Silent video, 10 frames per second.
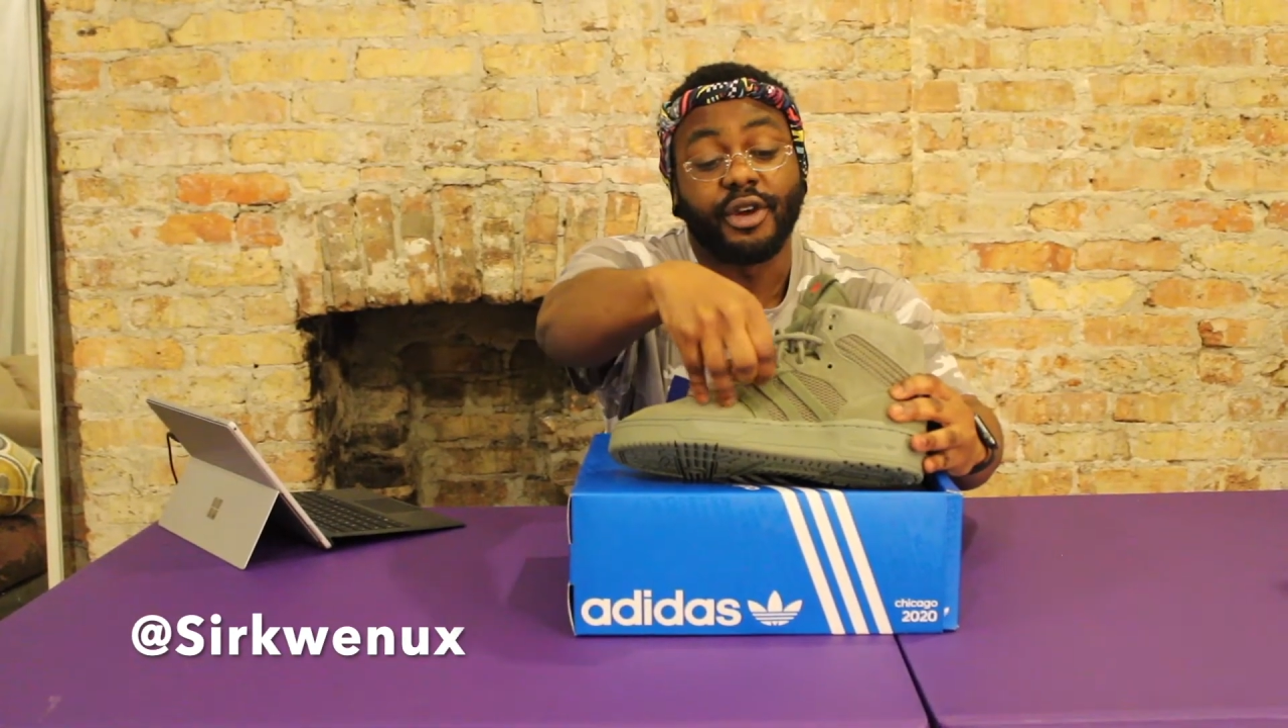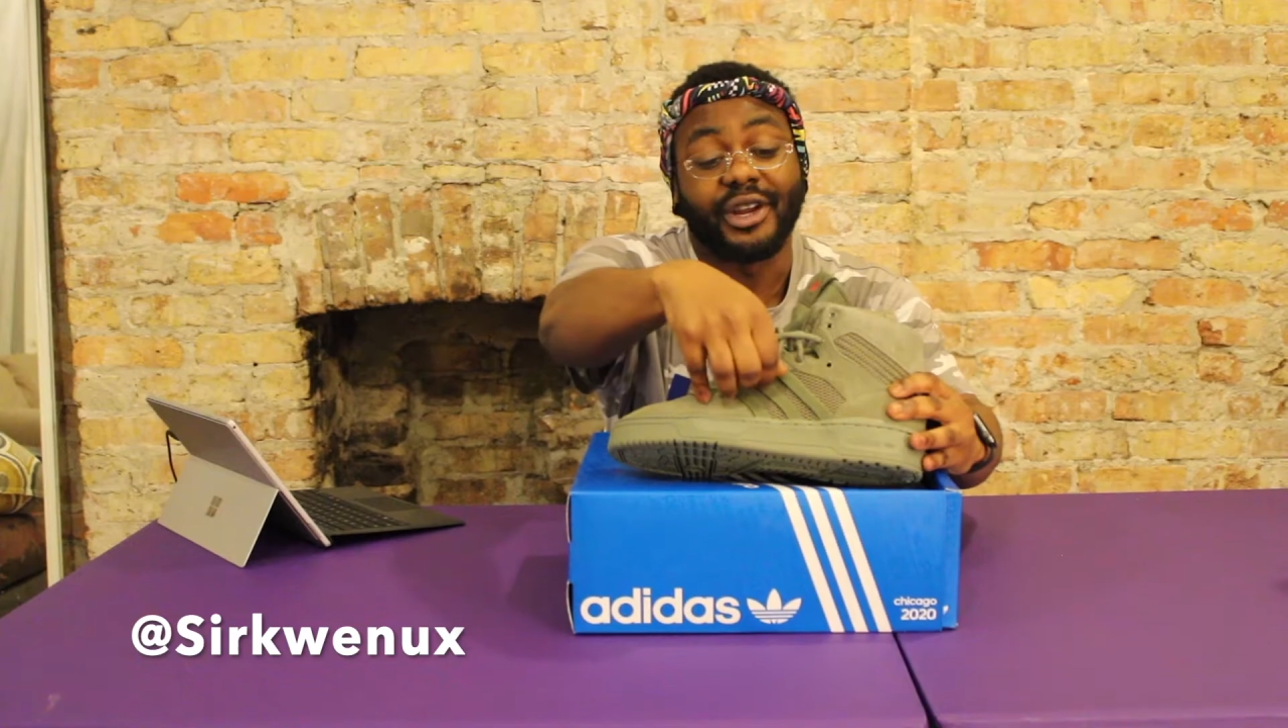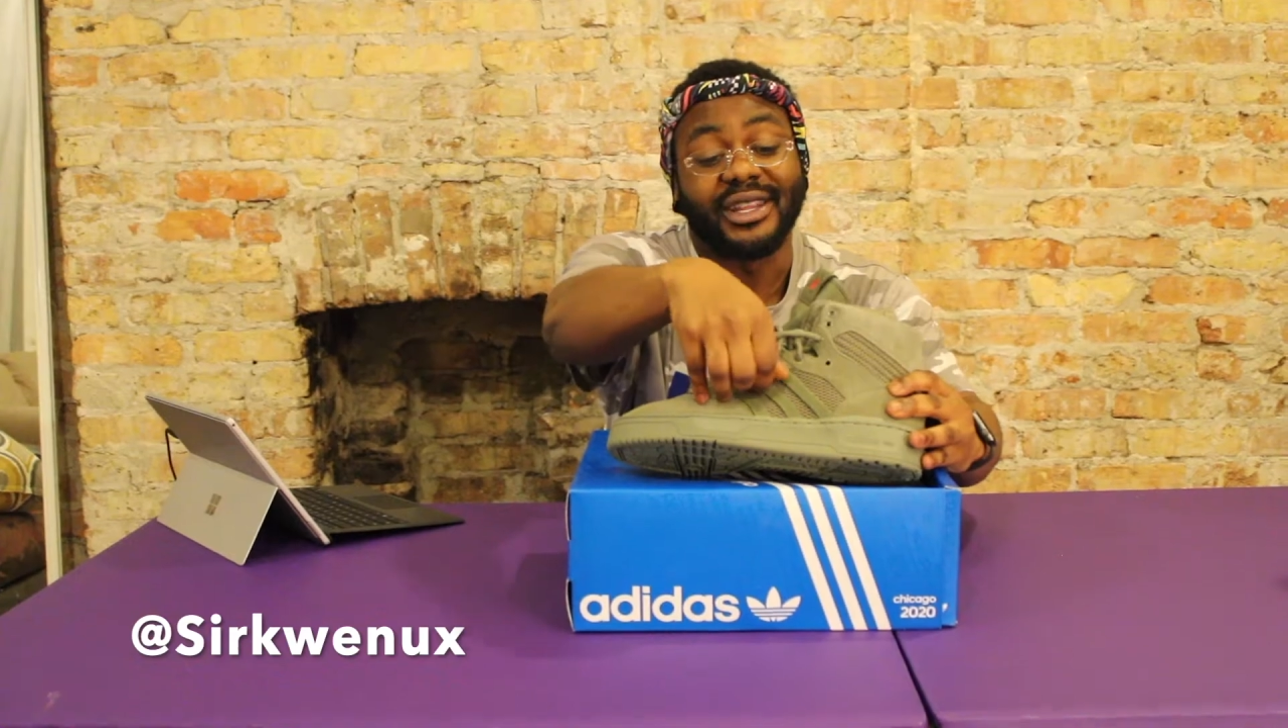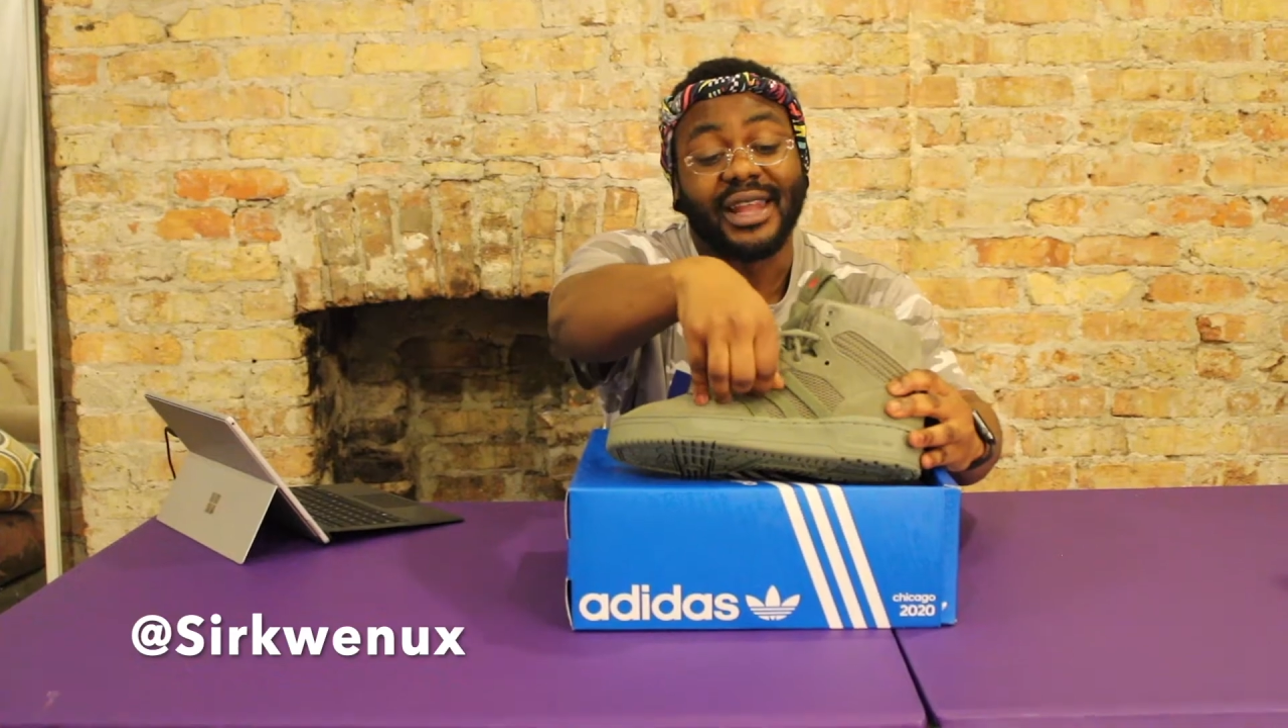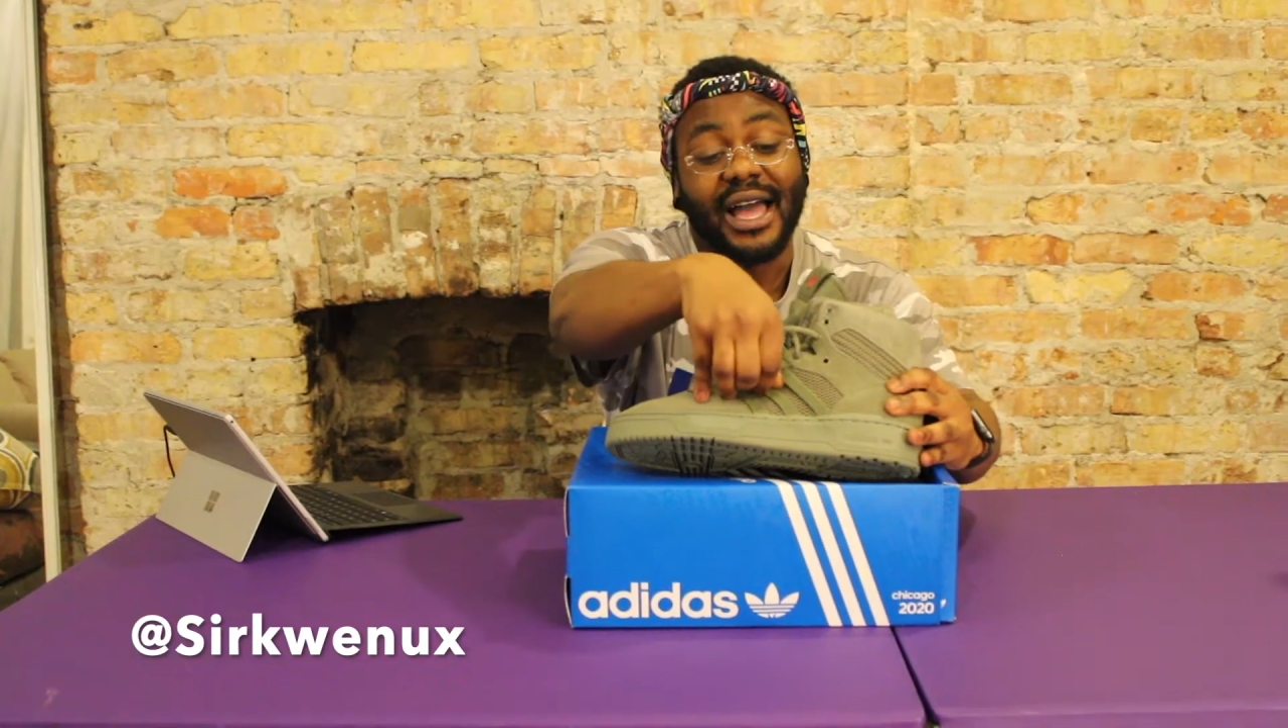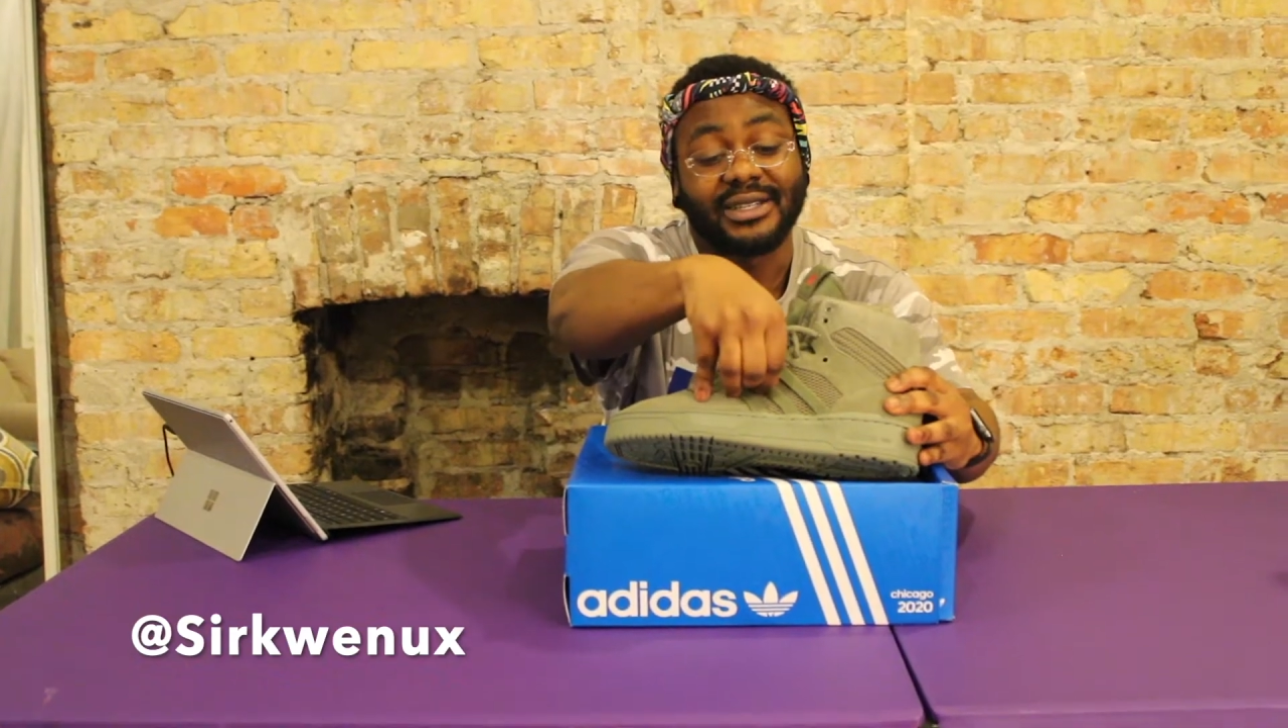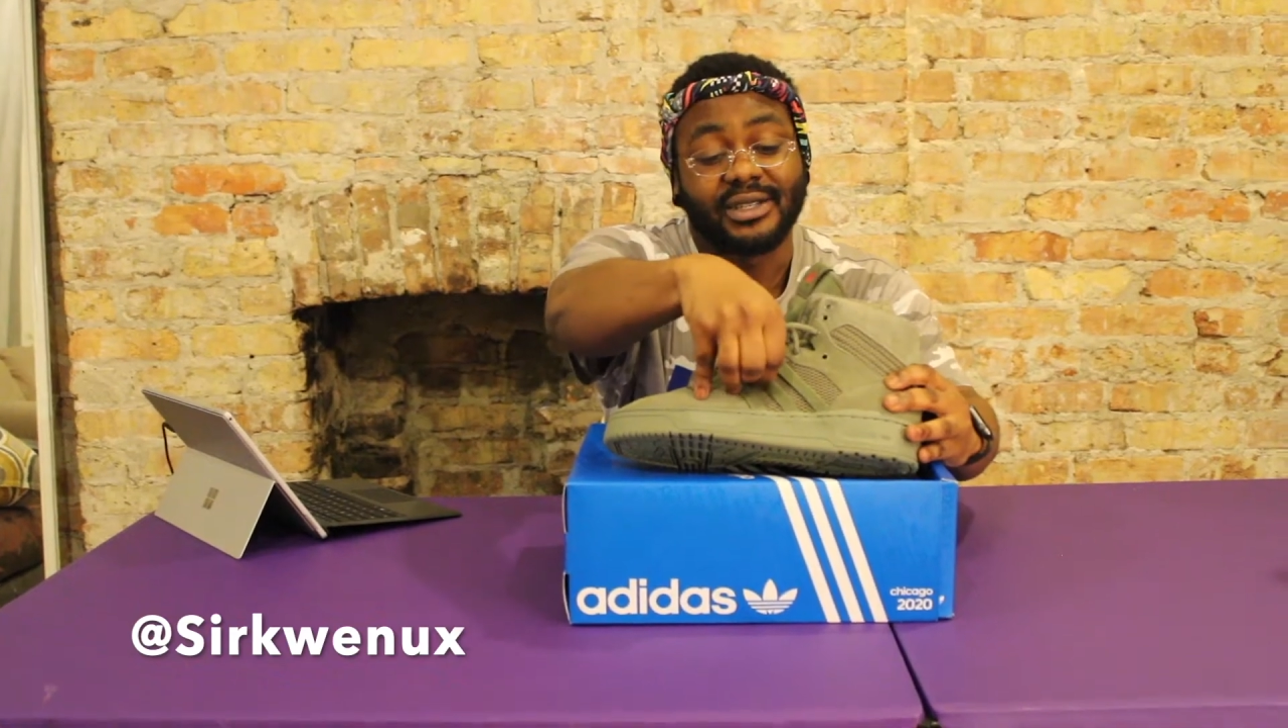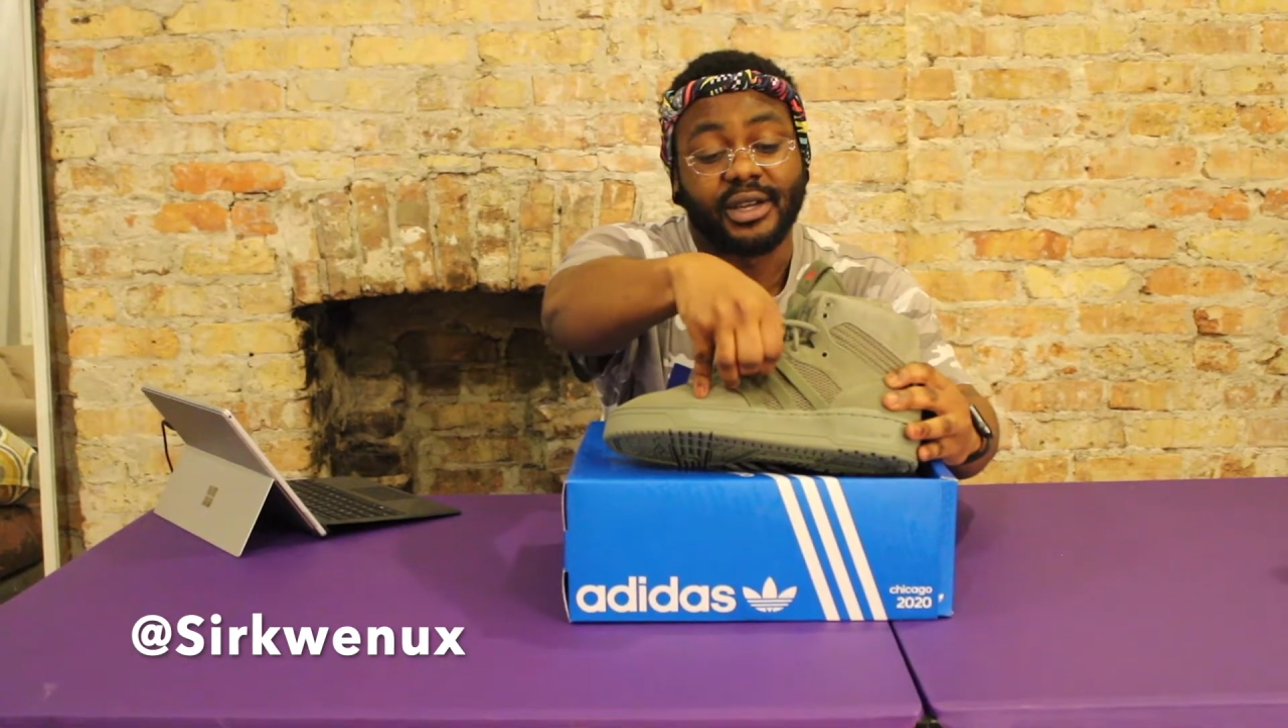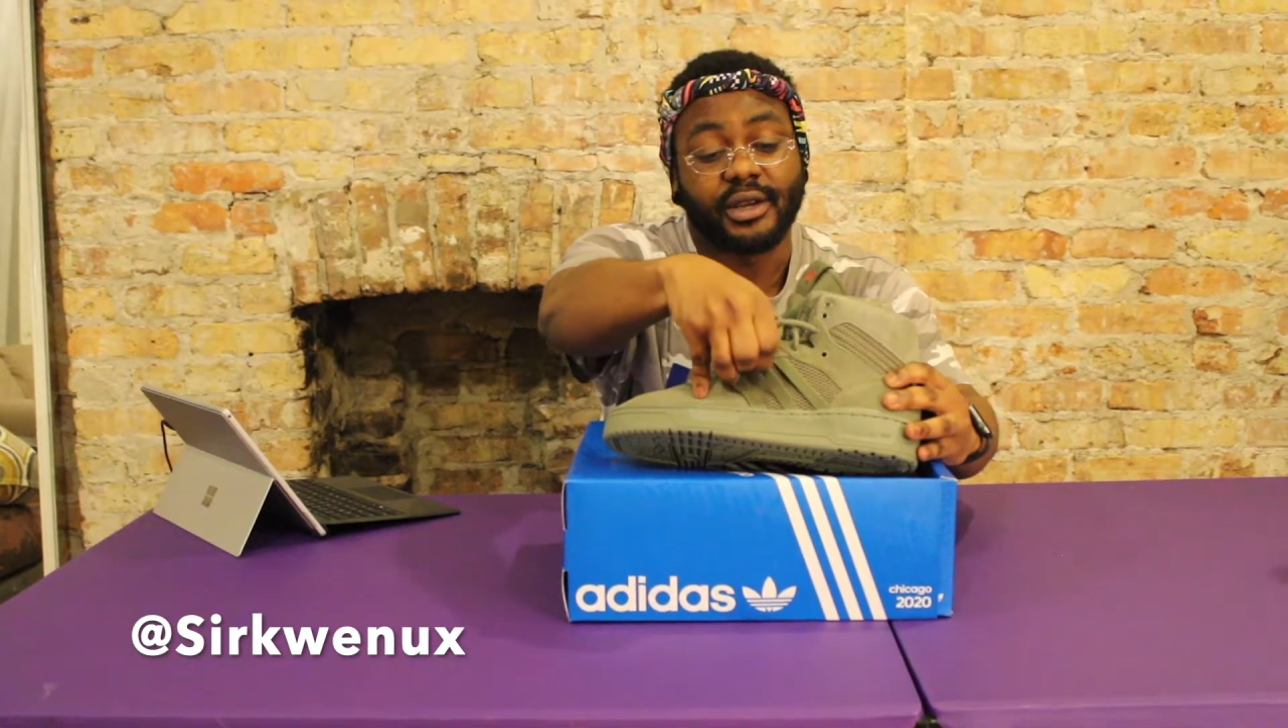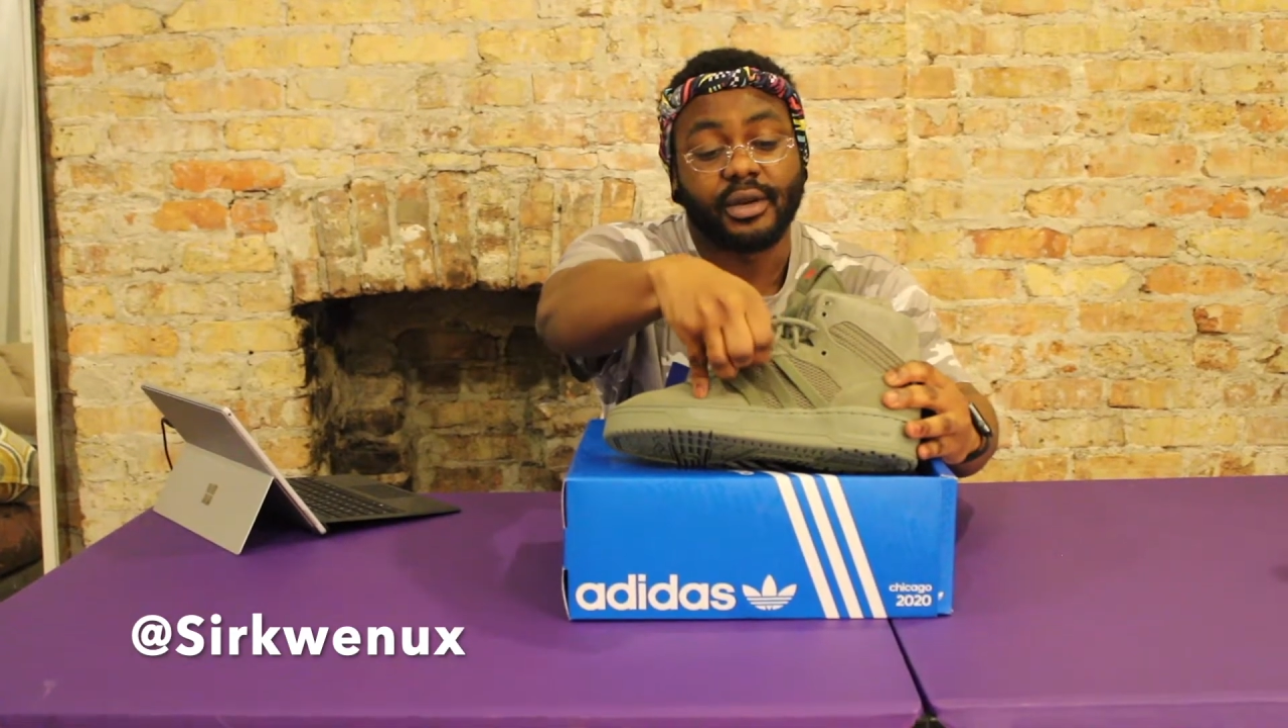elastic.